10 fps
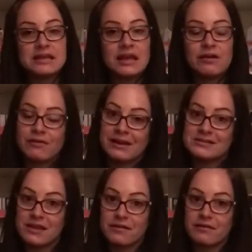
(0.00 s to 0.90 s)
It rains
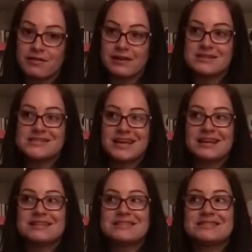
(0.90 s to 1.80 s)
other things like
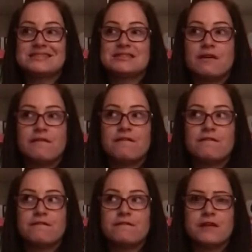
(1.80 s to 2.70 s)

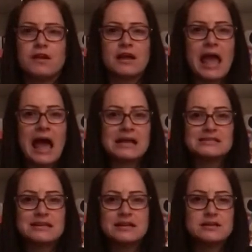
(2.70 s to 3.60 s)
sulfuric
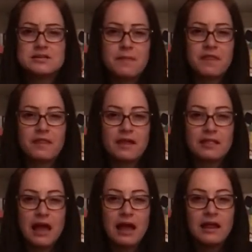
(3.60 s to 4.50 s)
acid or something like
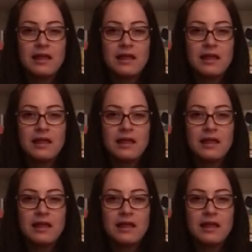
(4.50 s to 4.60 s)
that.